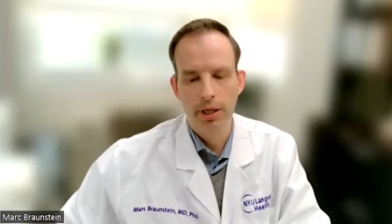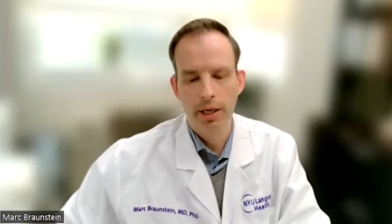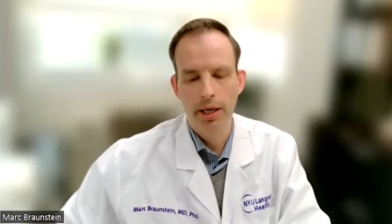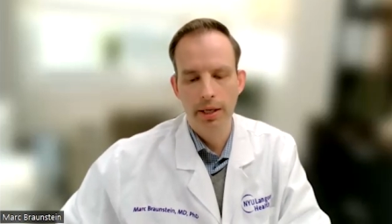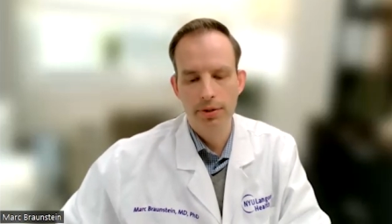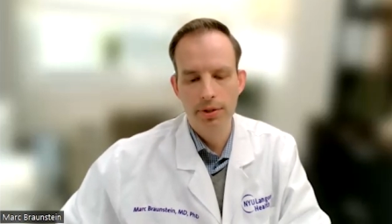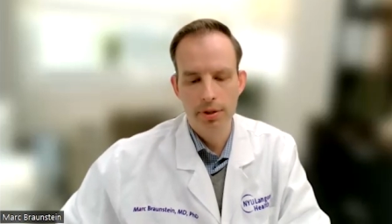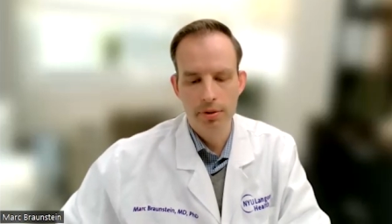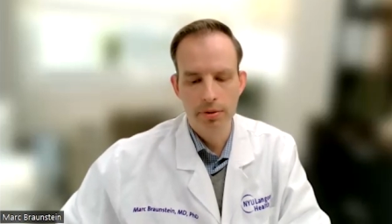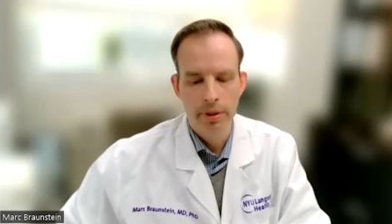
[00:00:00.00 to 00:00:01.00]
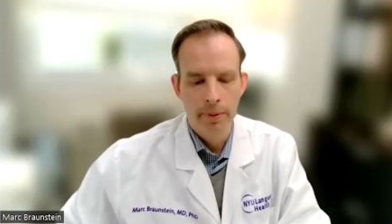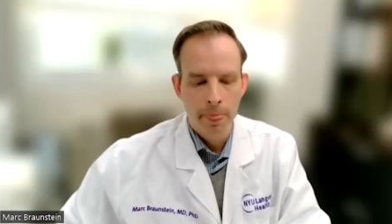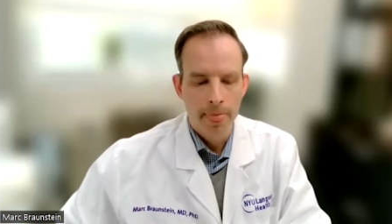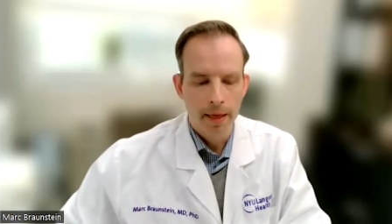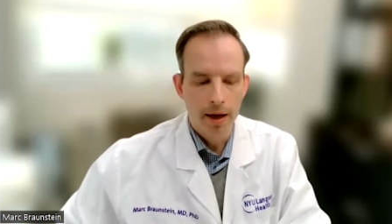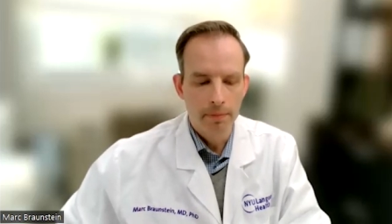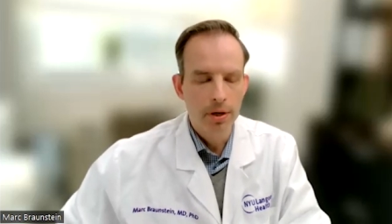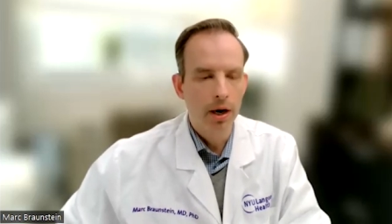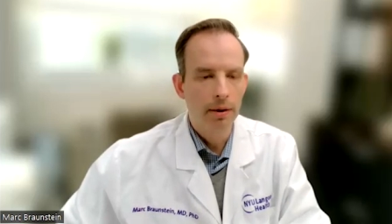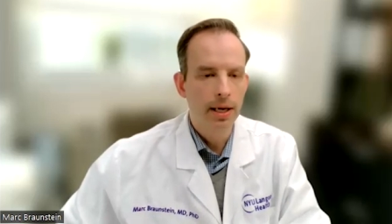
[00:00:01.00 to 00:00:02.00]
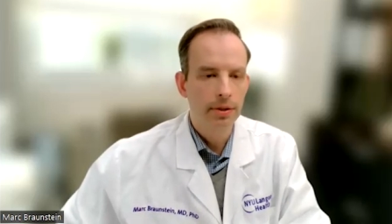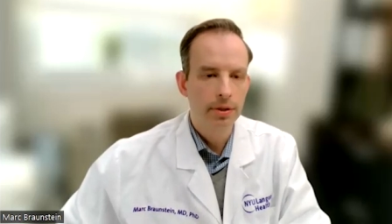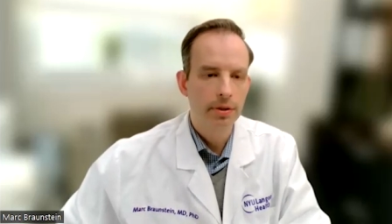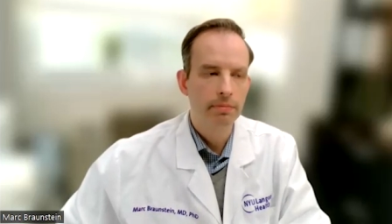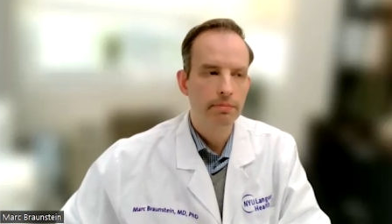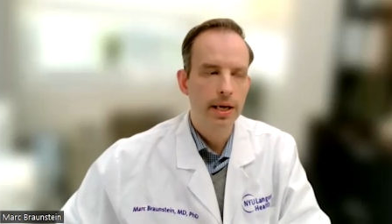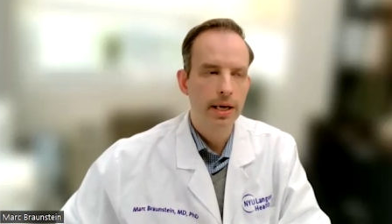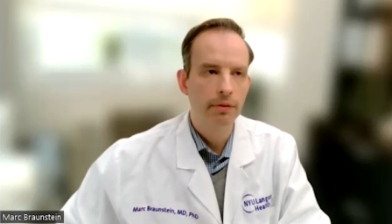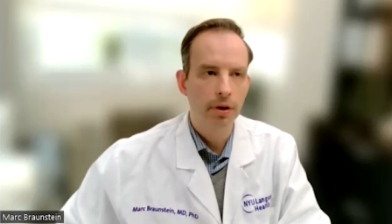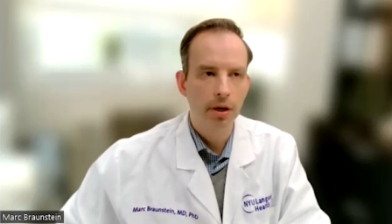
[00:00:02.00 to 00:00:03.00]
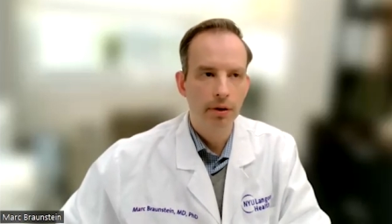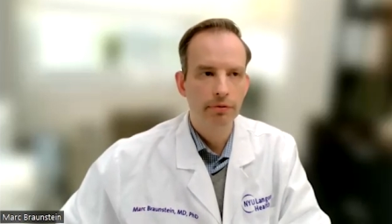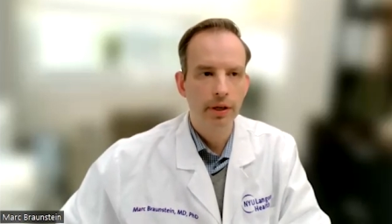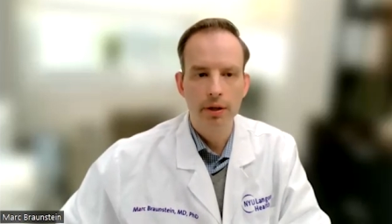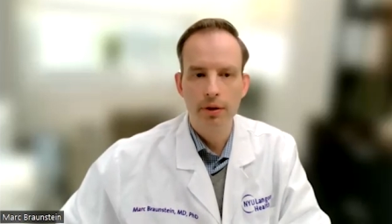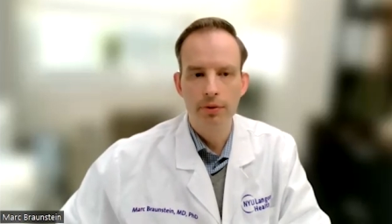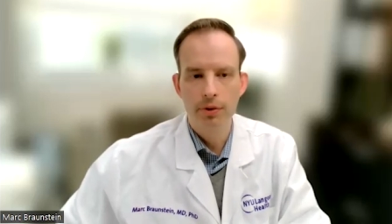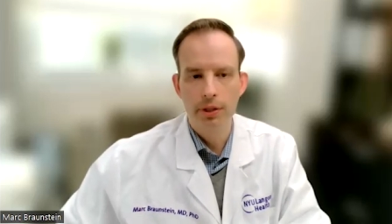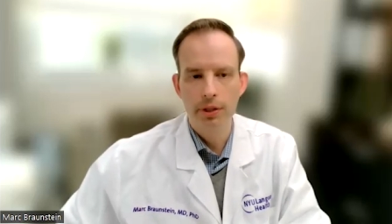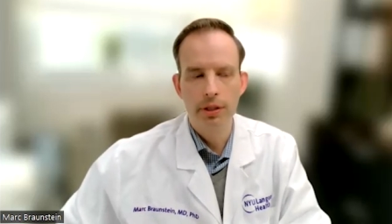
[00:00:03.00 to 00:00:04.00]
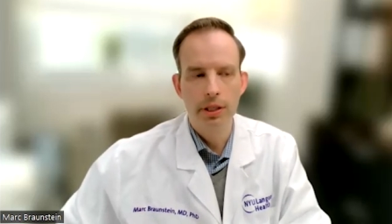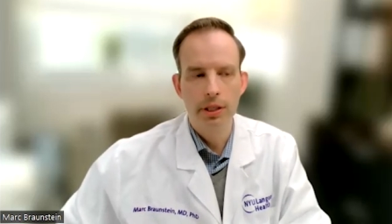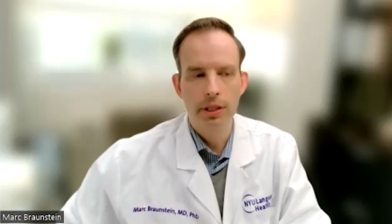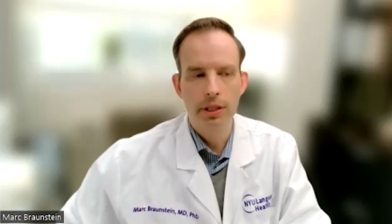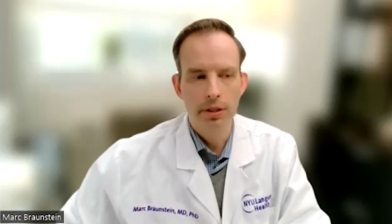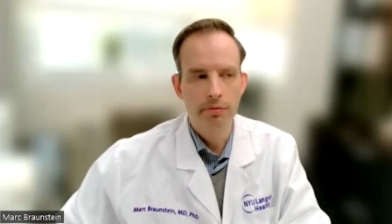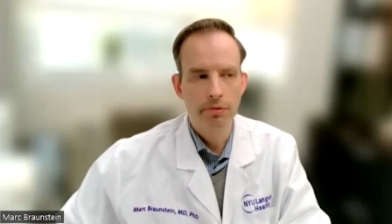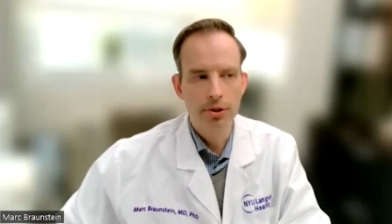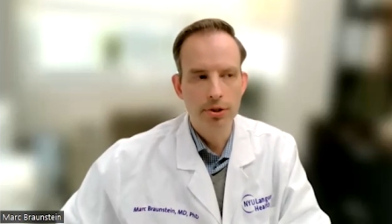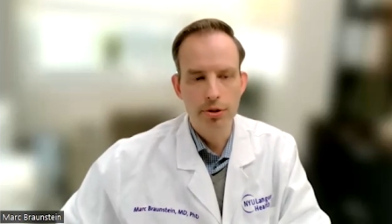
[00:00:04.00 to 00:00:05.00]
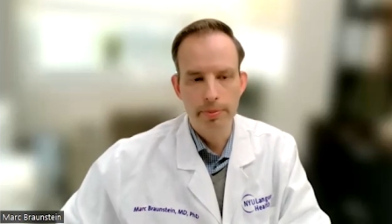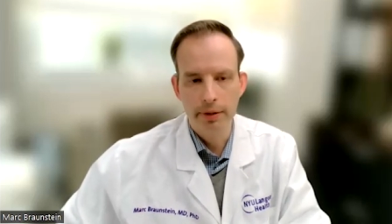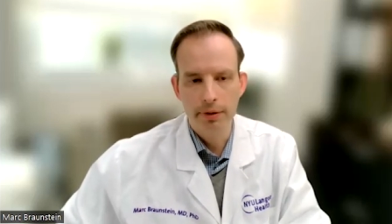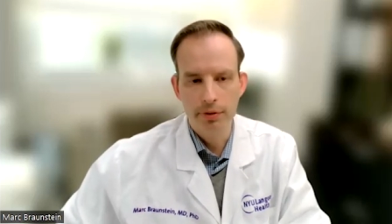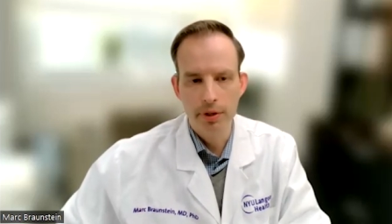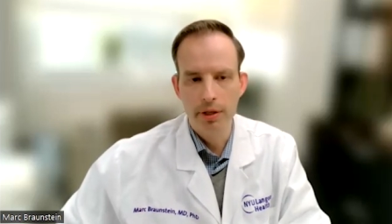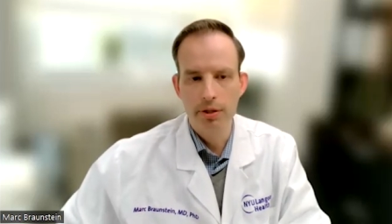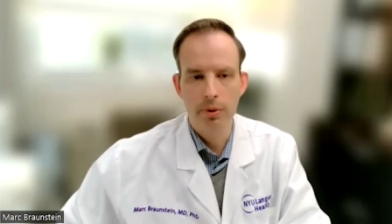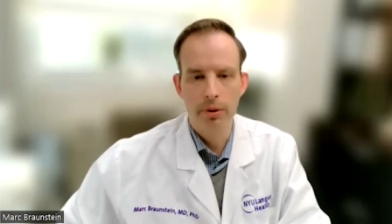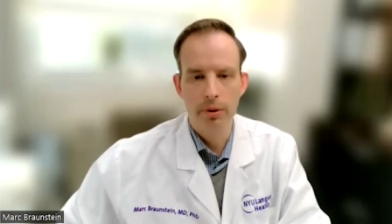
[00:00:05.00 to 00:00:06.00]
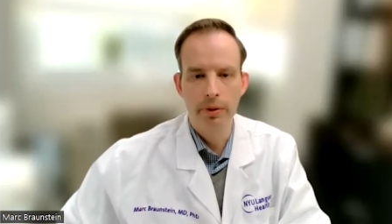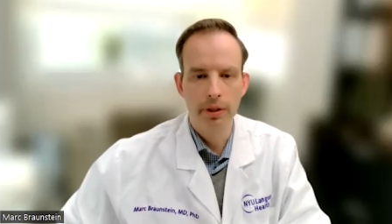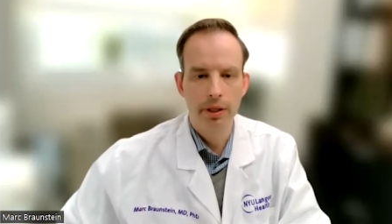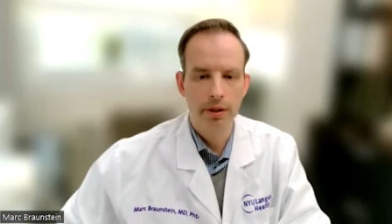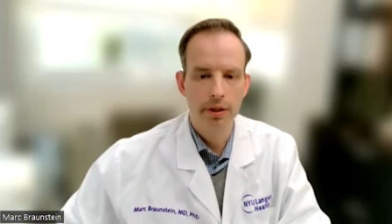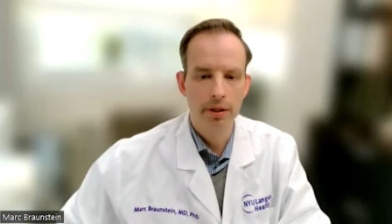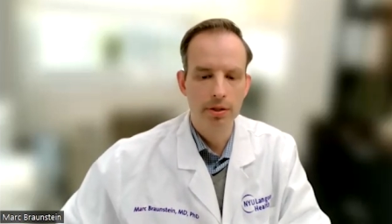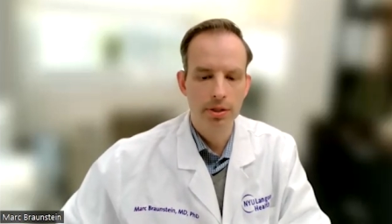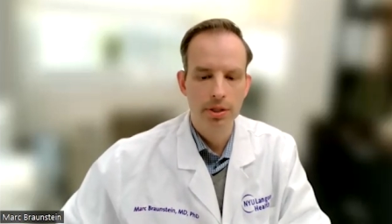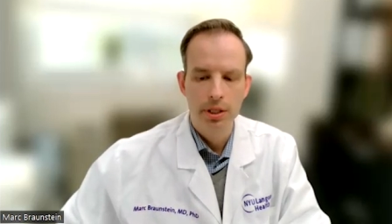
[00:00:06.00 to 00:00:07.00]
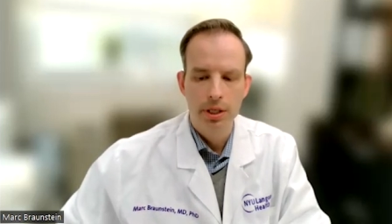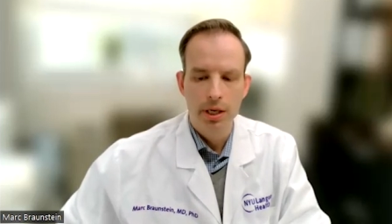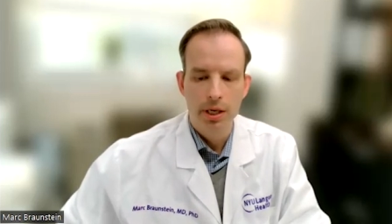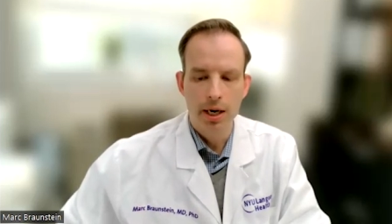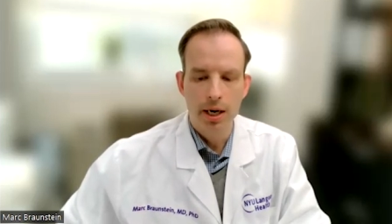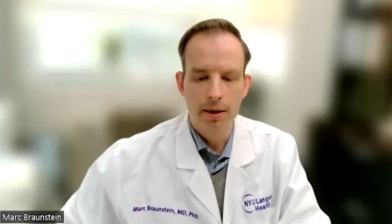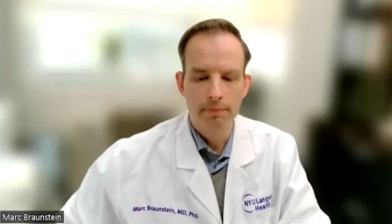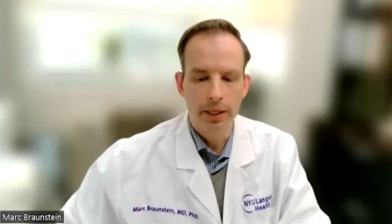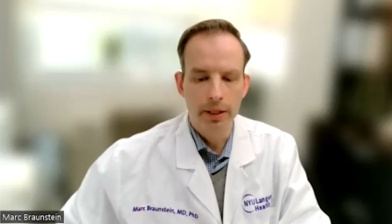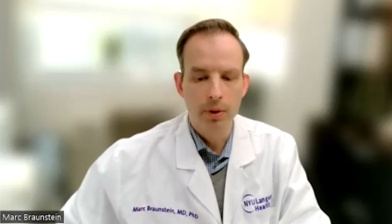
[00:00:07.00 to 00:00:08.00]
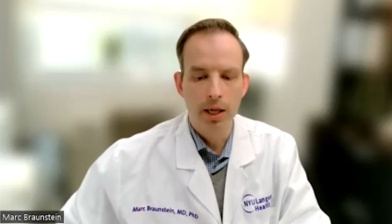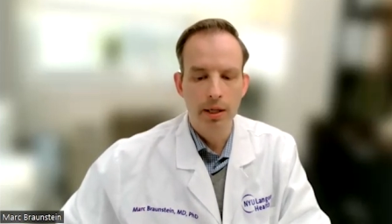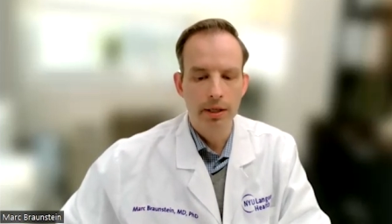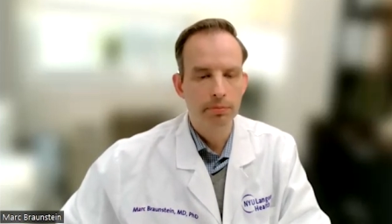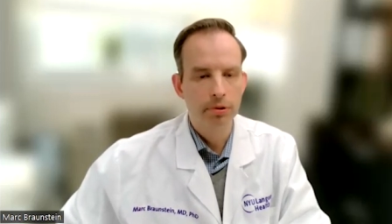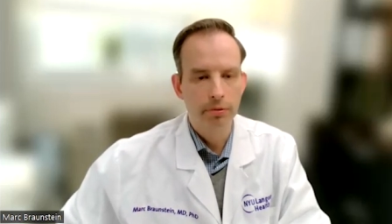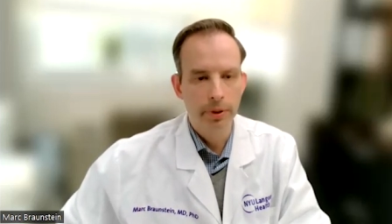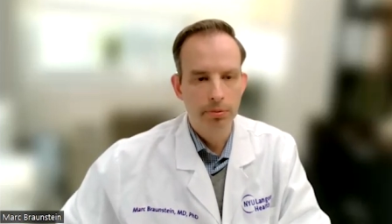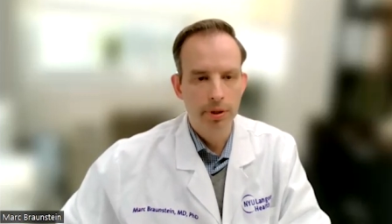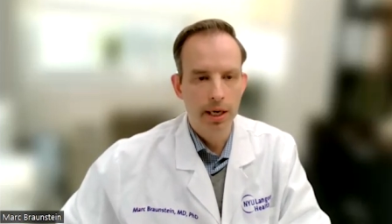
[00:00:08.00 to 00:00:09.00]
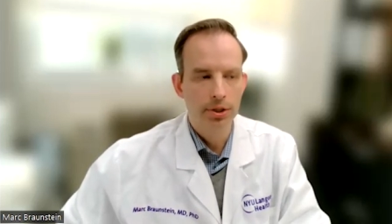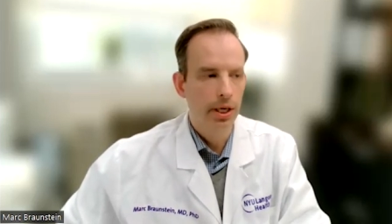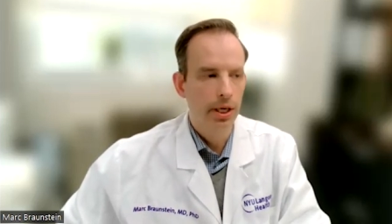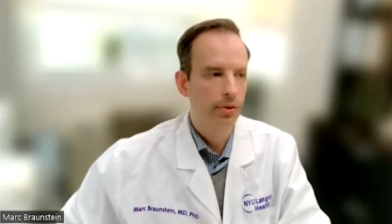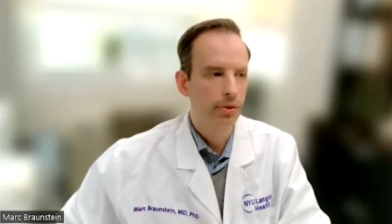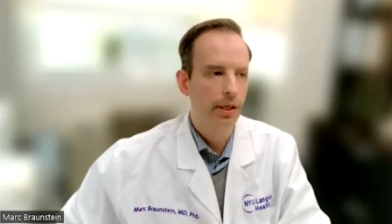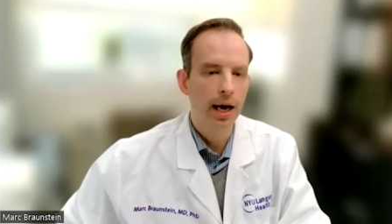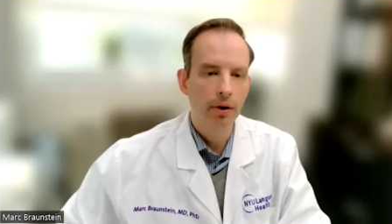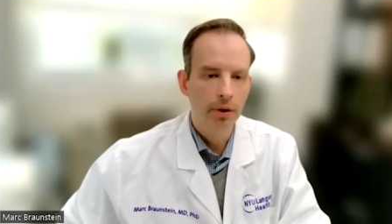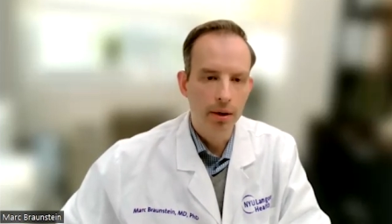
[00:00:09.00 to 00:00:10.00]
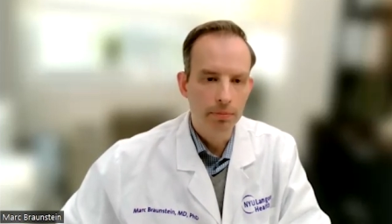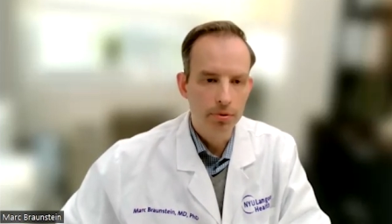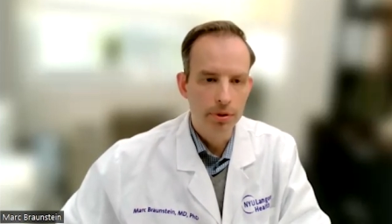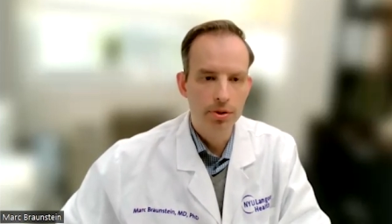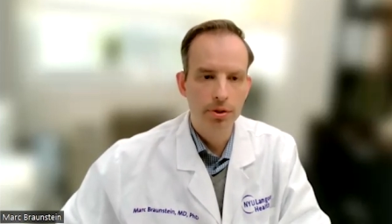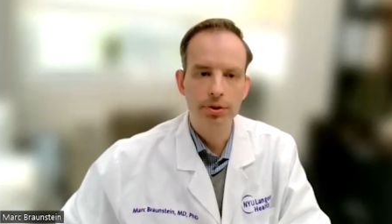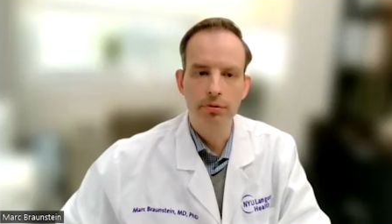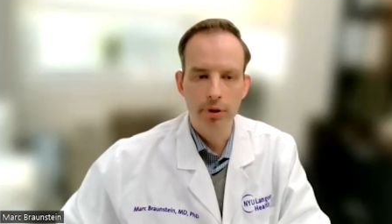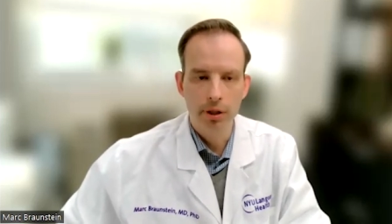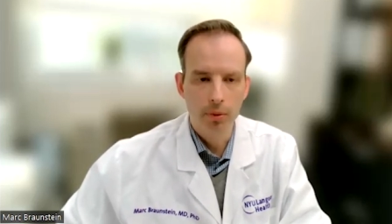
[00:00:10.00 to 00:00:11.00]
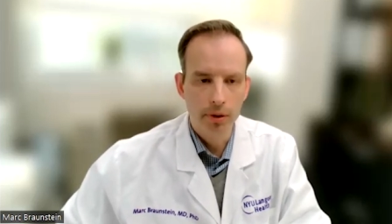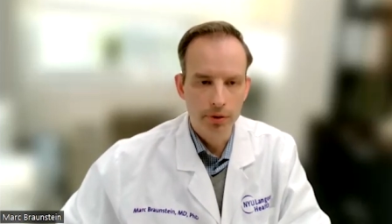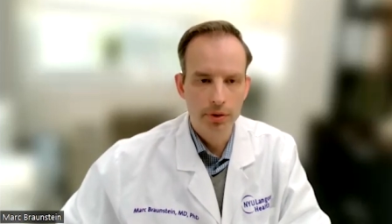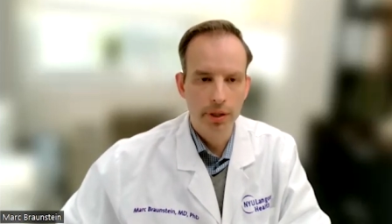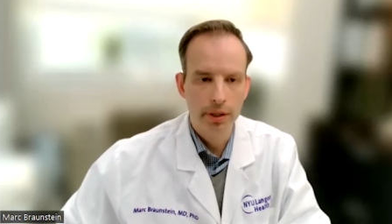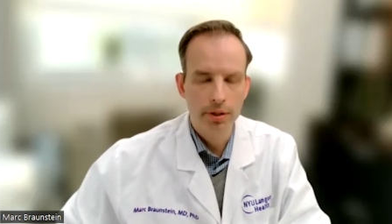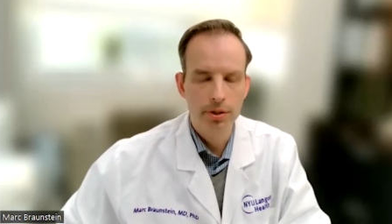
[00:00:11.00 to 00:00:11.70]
And so I mentor many of our fellows in retrospective studies where we look at things like quality improvement projects and outcomes research and real world studies.